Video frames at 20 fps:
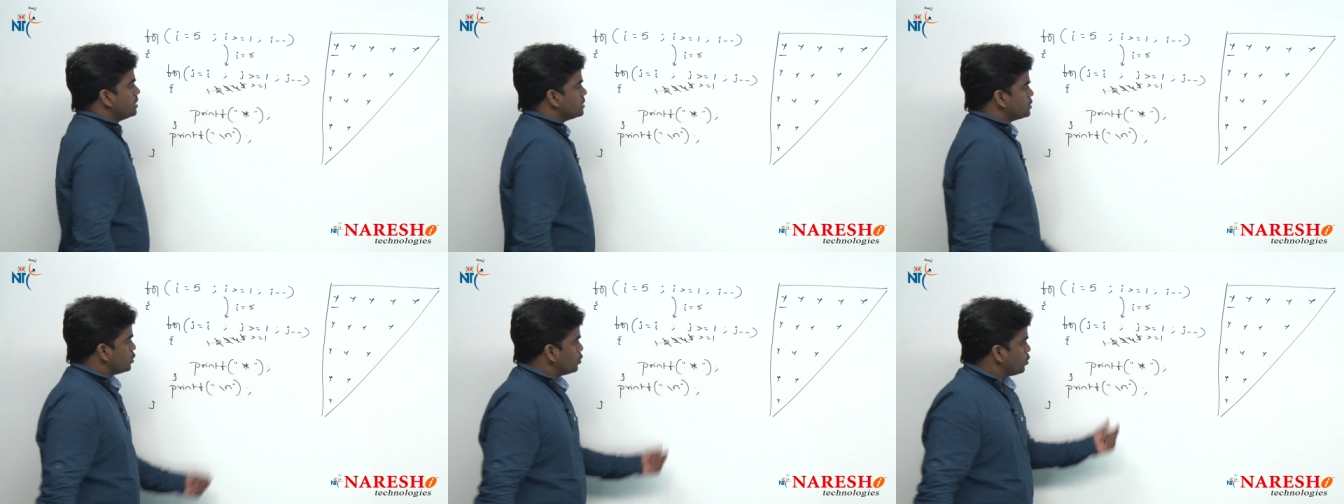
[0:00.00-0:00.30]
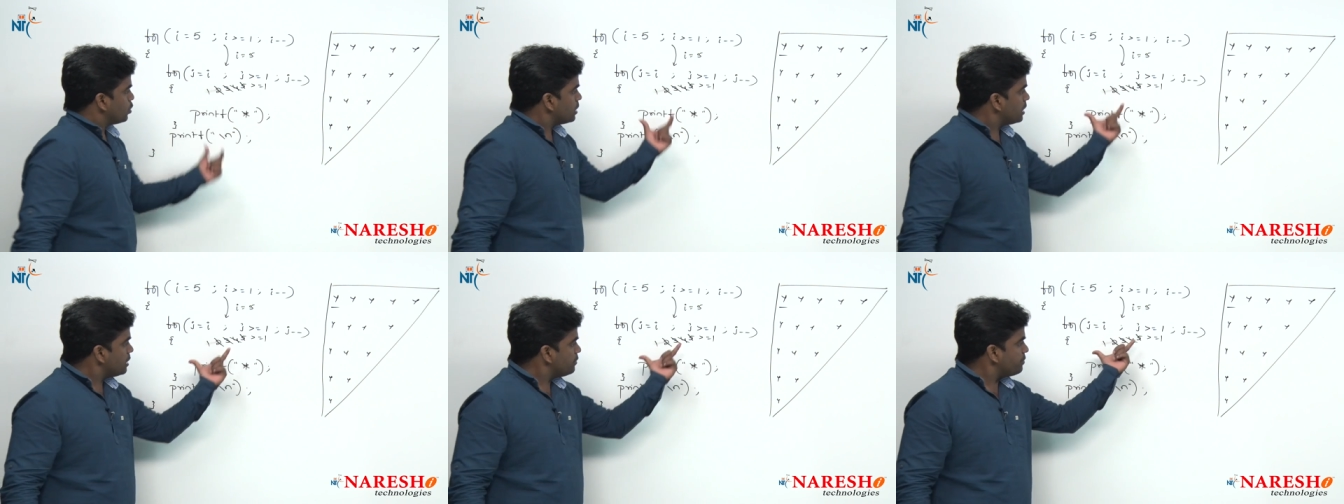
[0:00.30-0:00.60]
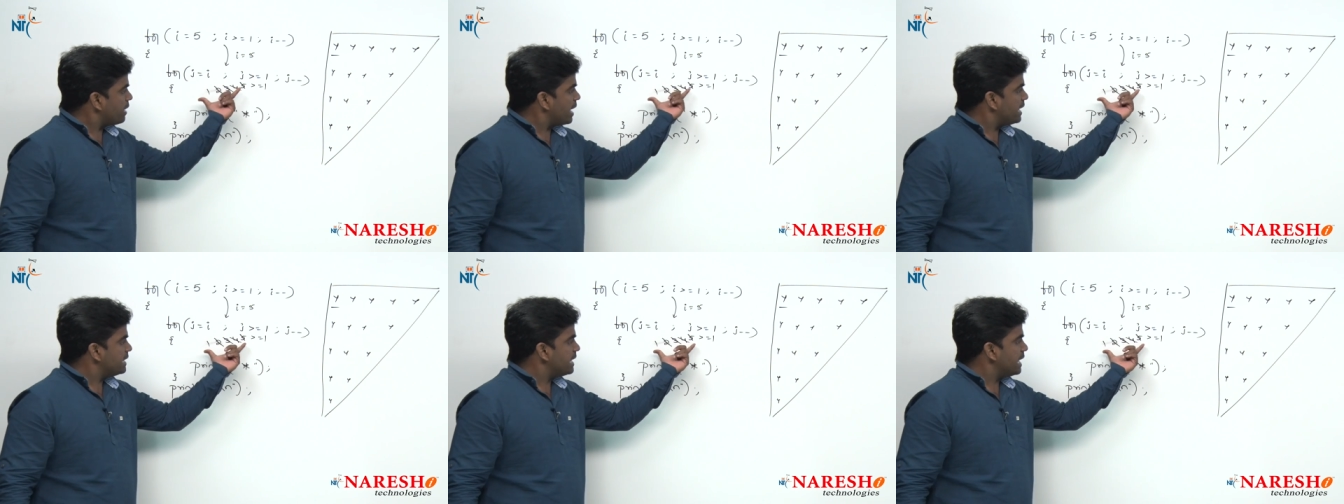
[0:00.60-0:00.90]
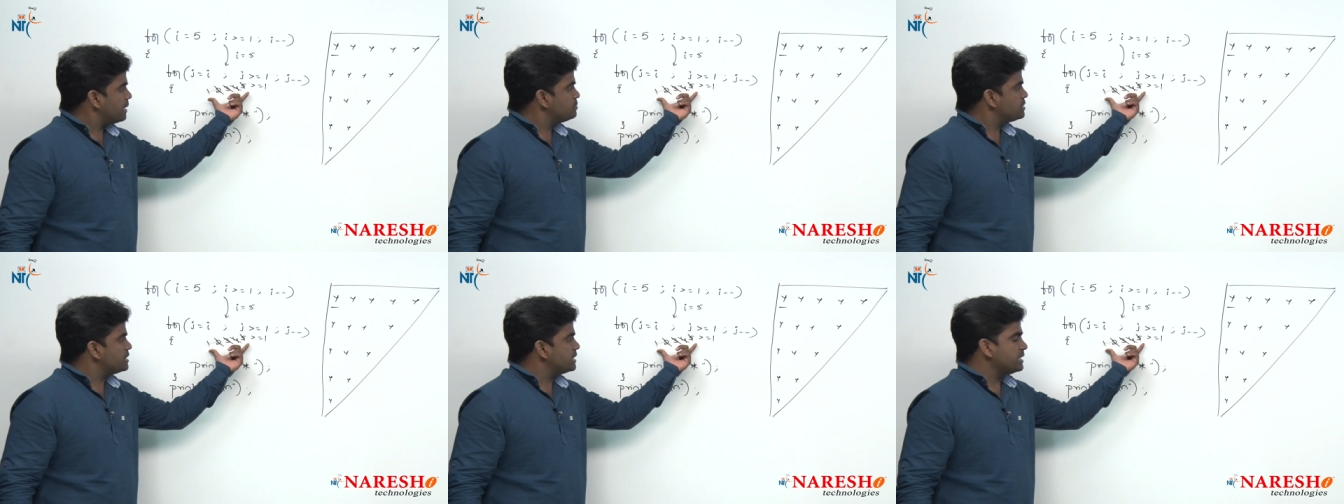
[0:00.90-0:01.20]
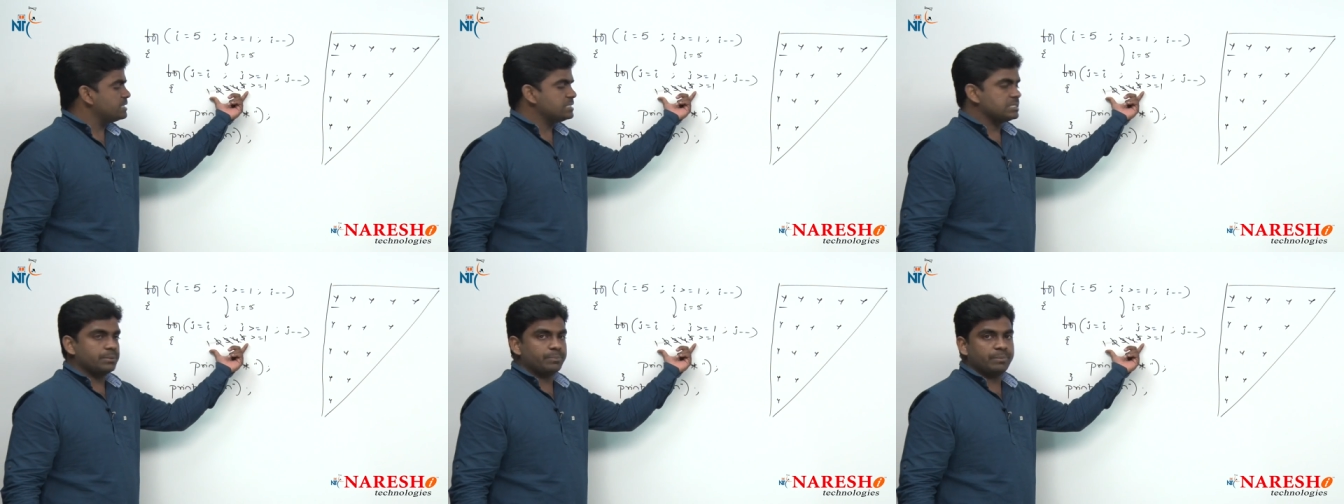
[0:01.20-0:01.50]
So, total 5 times
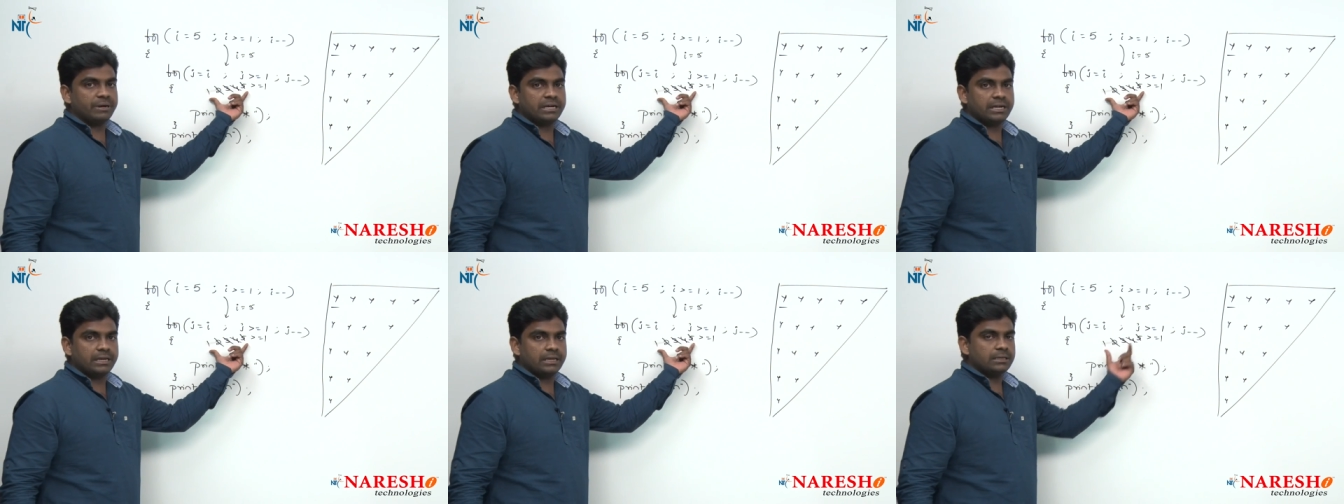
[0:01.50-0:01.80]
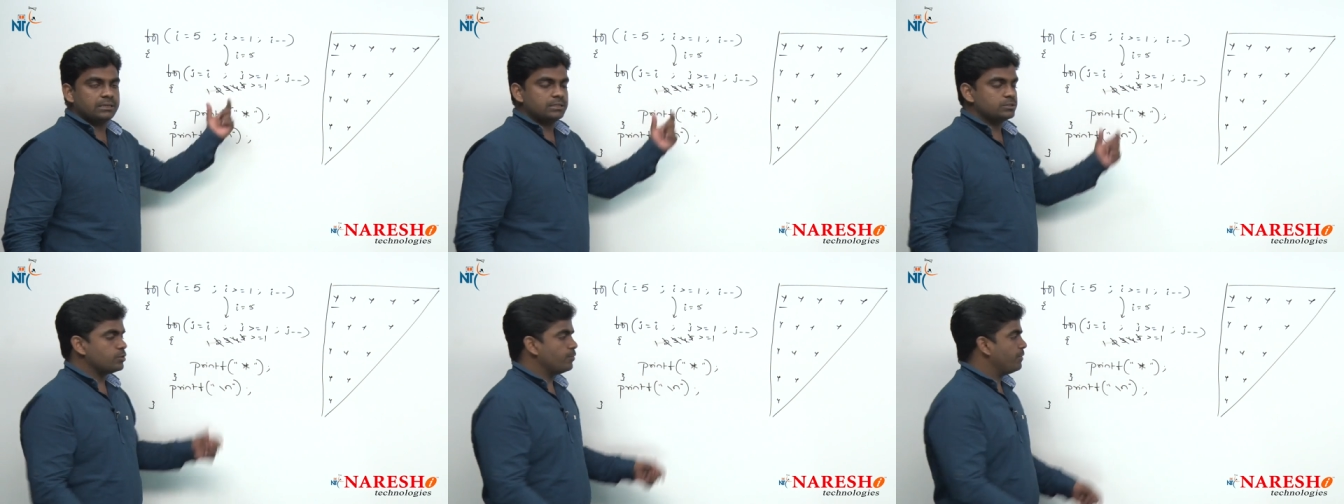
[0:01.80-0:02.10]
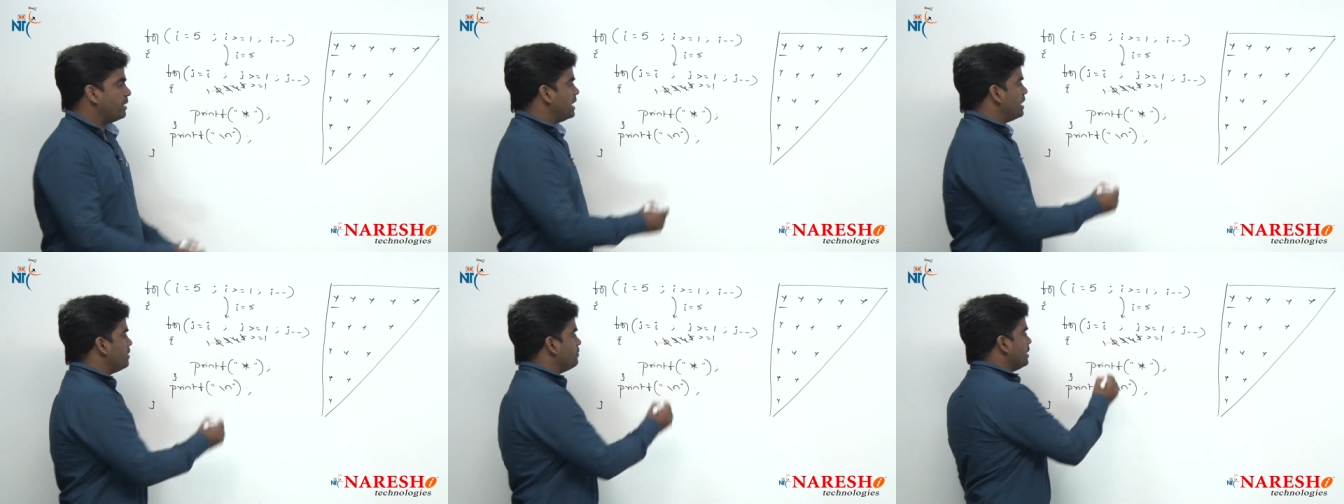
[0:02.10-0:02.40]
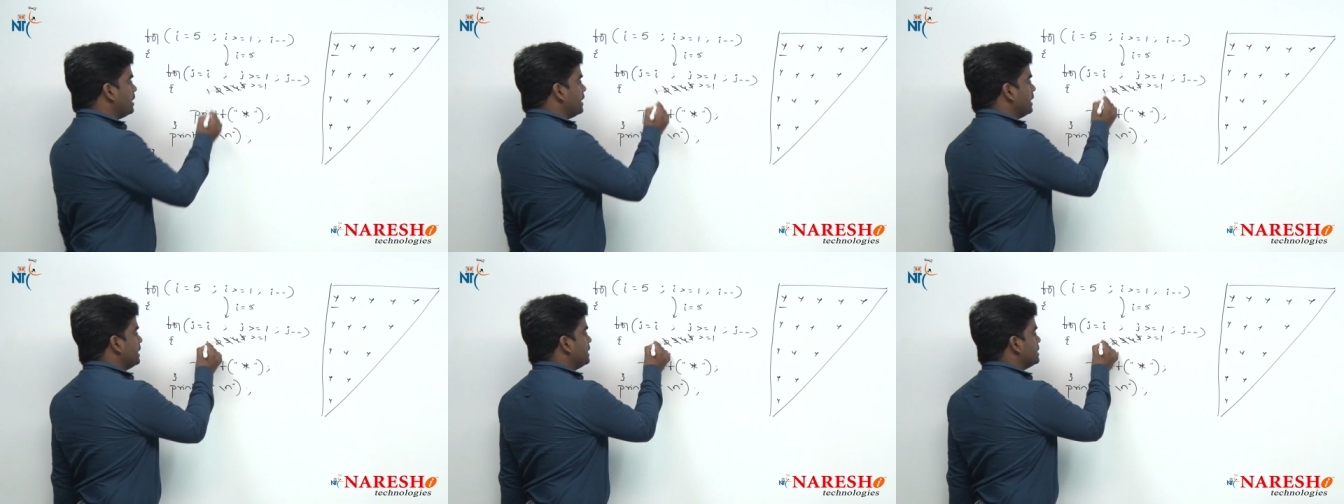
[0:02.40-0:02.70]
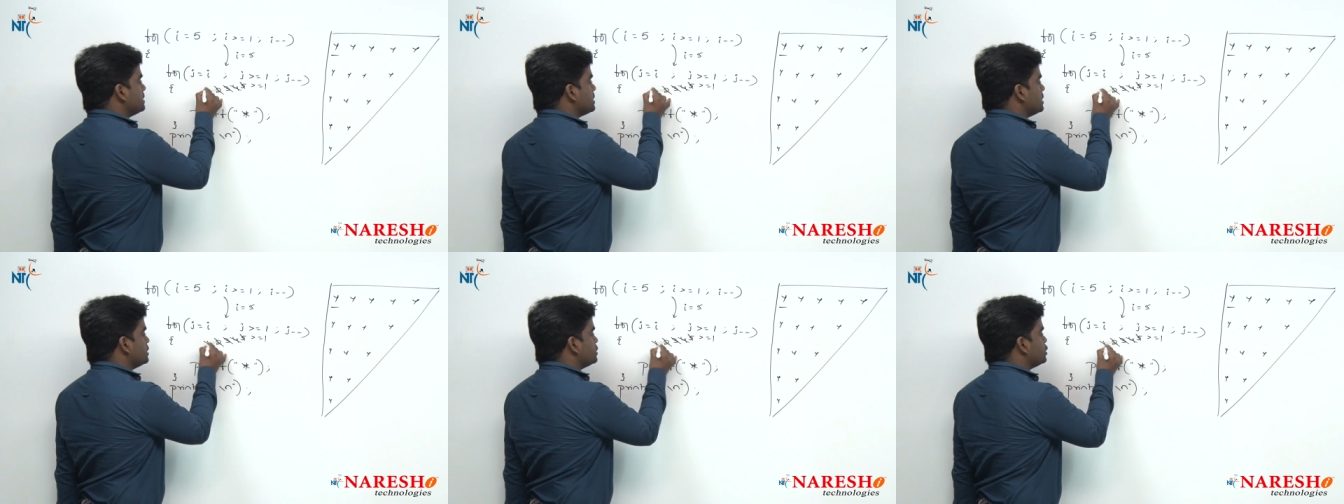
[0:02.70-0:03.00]
it is repeating. So, whenever it
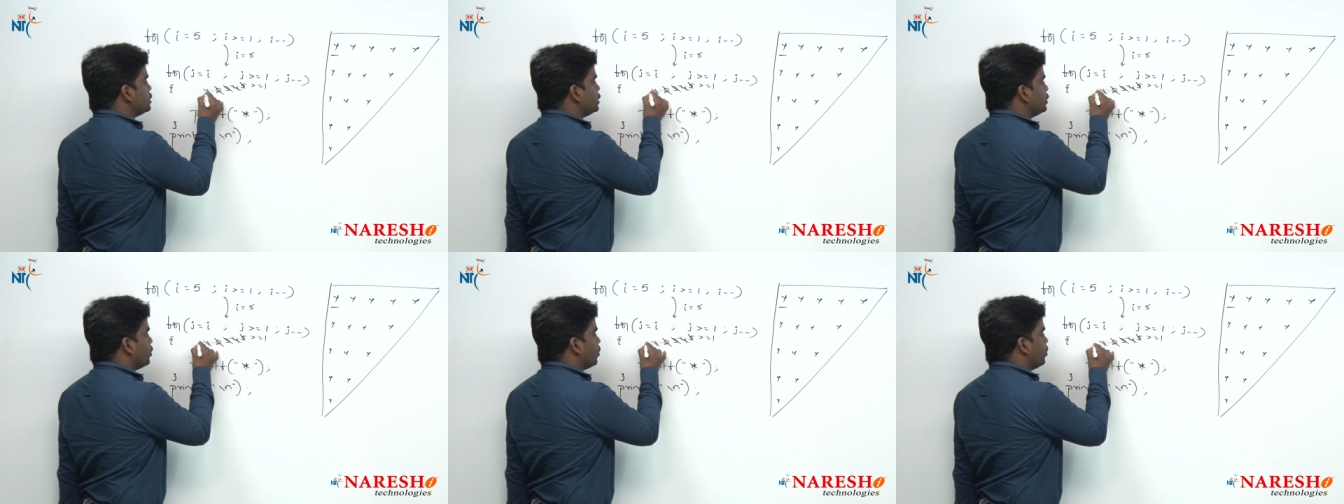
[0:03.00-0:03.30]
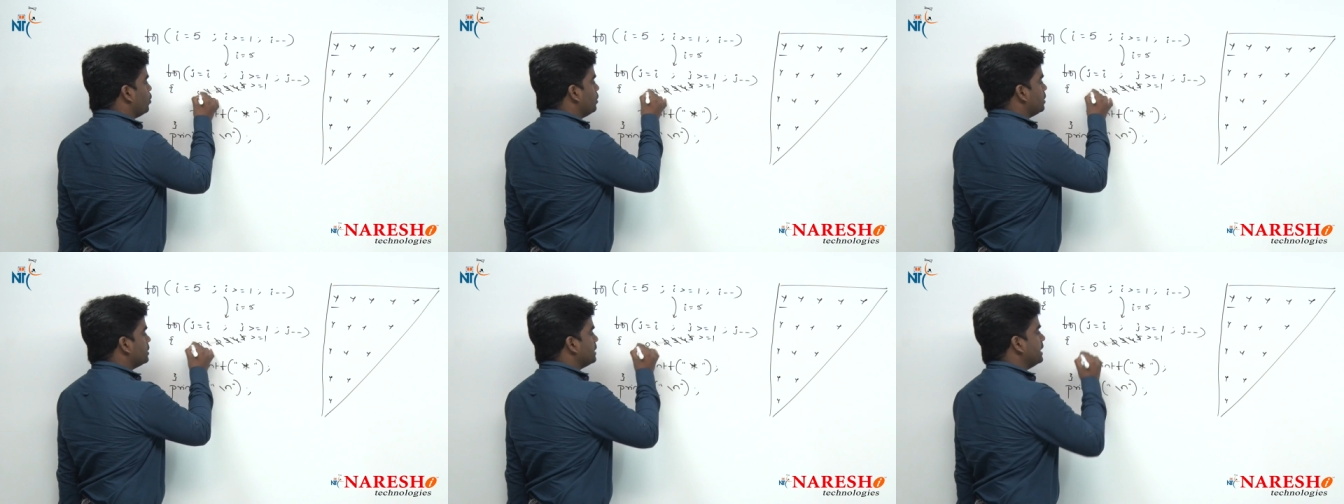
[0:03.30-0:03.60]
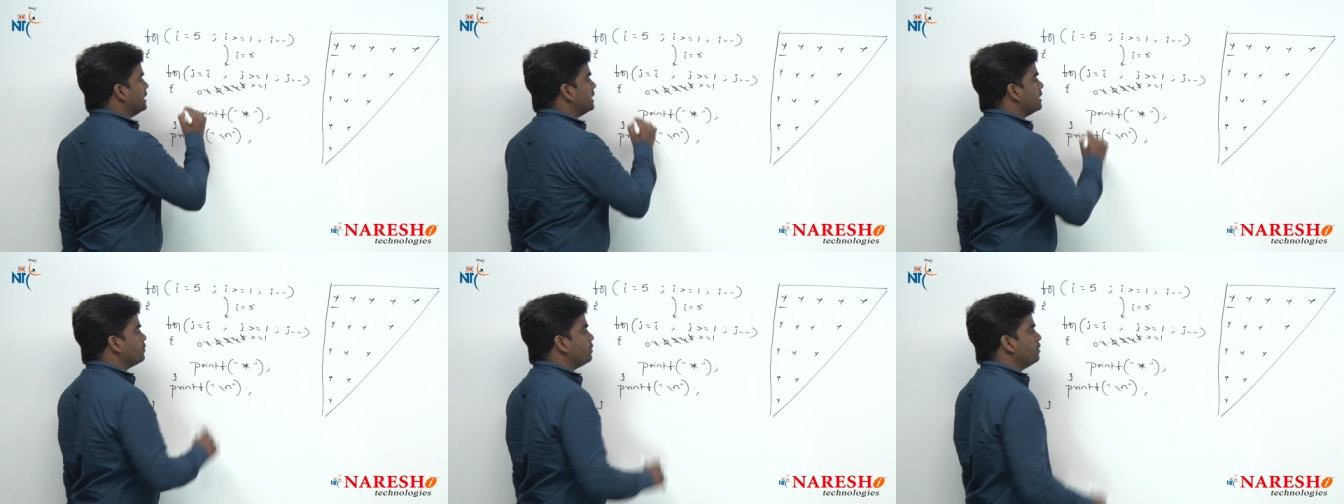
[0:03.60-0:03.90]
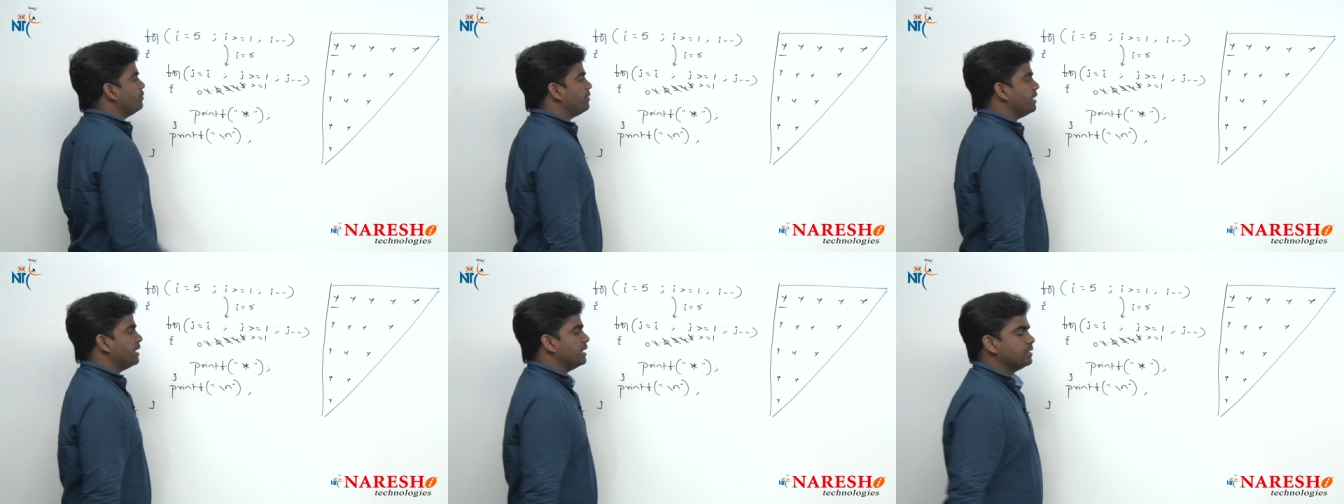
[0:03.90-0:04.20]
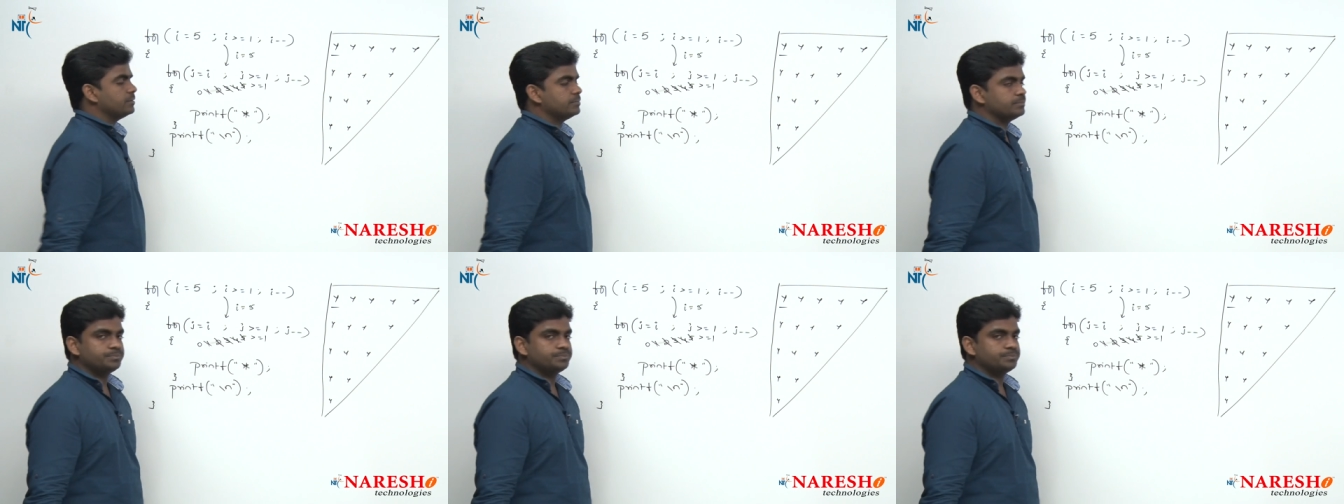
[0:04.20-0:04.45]
is a 0, then it will fail.